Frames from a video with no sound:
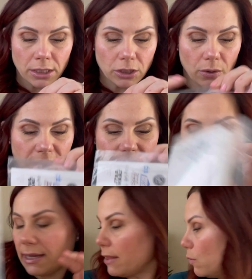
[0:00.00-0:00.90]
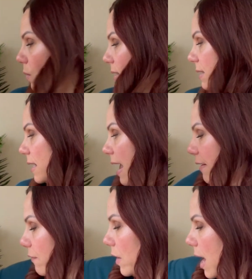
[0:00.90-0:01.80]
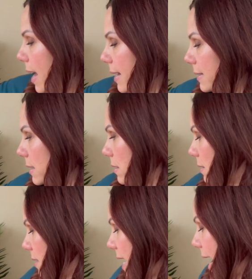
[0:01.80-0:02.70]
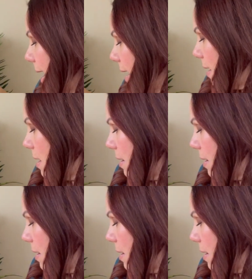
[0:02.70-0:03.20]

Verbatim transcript: So I did get the ones that I forgot to add